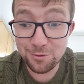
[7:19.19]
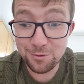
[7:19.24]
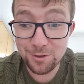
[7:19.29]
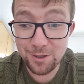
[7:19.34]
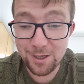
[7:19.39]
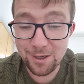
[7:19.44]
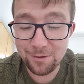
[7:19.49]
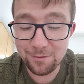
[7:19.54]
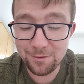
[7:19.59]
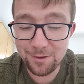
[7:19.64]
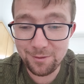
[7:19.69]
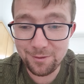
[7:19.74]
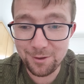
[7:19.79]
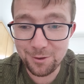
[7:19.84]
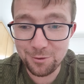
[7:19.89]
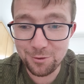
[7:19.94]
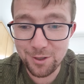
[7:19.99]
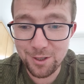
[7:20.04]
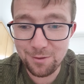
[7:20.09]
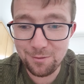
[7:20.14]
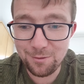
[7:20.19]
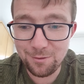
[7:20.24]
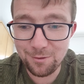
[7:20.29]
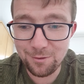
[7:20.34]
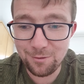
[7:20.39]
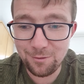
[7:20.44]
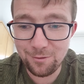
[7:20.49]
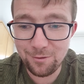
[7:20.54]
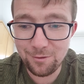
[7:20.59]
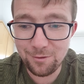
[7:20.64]
accuracy of the tree wood
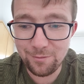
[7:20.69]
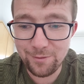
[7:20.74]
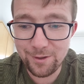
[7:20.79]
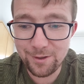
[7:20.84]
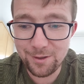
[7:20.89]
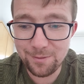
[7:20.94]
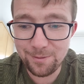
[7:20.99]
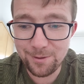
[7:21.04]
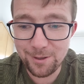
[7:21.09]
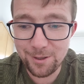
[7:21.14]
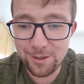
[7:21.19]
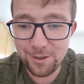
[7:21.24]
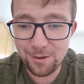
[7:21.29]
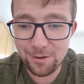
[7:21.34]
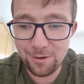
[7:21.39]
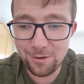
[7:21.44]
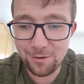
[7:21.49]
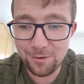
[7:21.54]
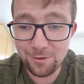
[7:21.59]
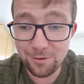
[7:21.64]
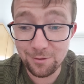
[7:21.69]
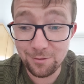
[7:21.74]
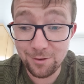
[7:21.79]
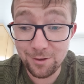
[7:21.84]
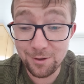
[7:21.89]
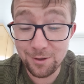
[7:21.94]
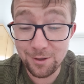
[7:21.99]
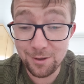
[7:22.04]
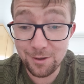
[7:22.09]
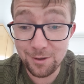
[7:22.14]
could come into play a lot. So I
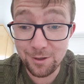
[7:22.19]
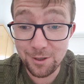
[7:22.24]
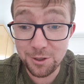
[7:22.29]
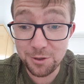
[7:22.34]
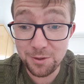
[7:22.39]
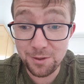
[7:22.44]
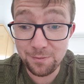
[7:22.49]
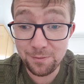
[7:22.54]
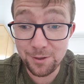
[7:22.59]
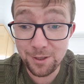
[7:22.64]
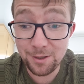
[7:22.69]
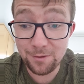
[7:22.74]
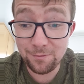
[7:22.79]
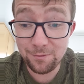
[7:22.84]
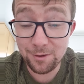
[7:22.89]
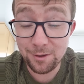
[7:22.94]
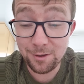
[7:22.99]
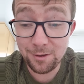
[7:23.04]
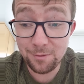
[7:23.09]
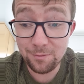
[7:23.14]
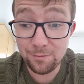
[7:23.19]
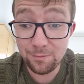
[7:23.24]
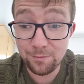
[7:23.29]
think he should be picked for that.